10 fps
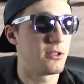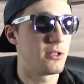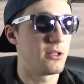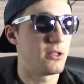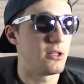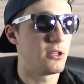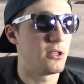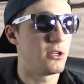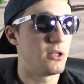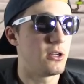
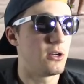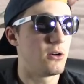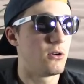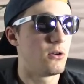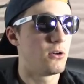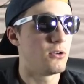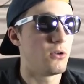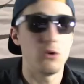Nothing is said.